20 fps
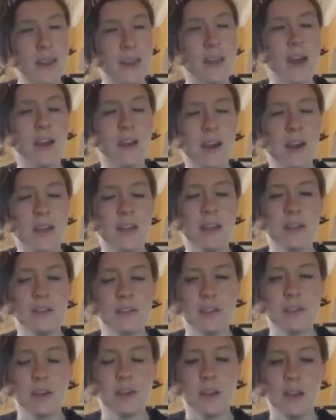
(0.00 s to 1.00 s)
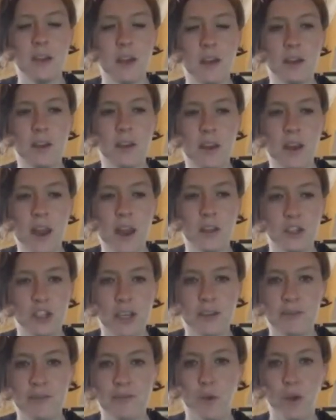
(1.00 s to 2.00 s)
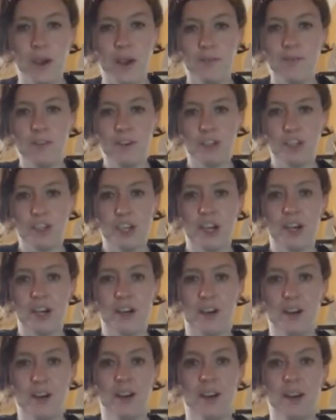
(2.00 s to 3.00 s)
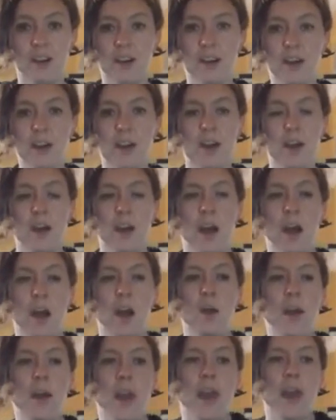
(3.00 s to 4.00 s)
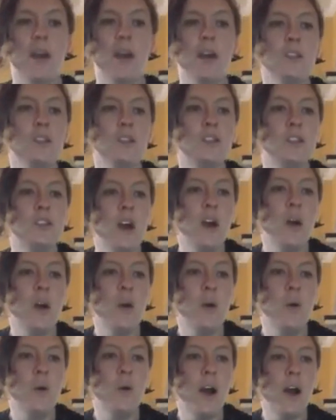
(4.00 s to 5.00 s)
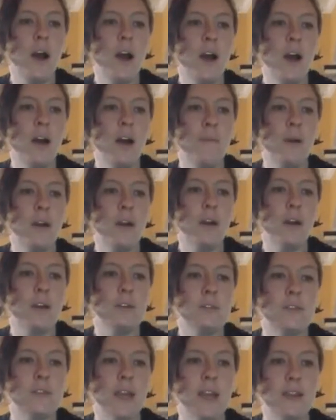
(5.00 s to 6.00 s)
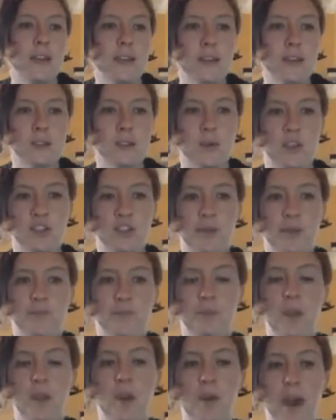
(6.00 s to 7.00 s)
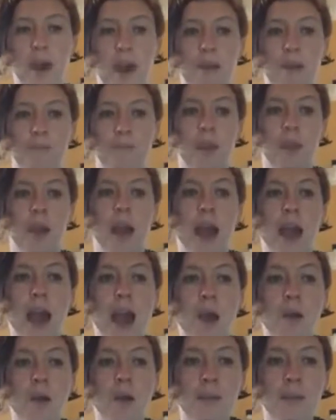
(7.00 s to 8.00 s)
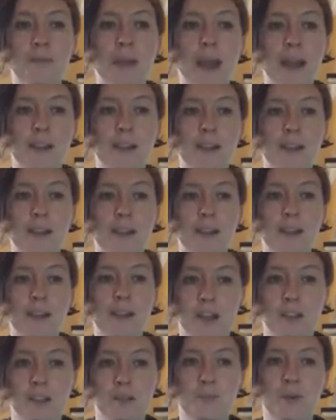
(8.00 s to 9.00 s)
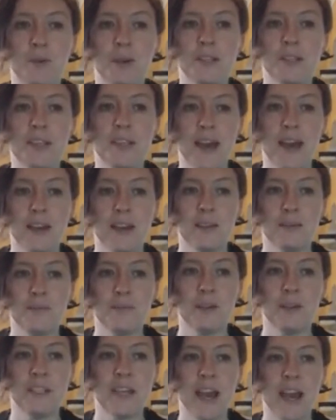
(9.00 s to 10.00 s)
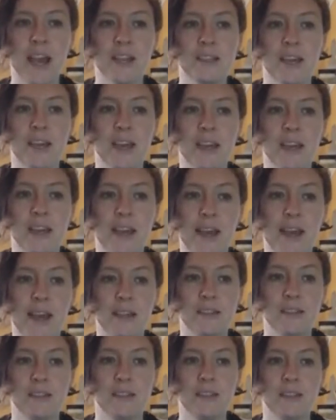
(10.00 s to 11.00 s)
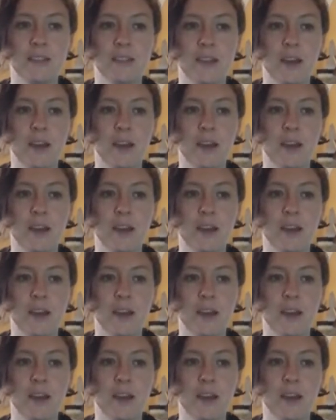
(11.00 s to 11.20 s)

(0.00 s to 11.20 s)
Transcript: that. I think that's a good analogy for it, for sure. Okay. So, second to last question. Okay. How can practitioners protect against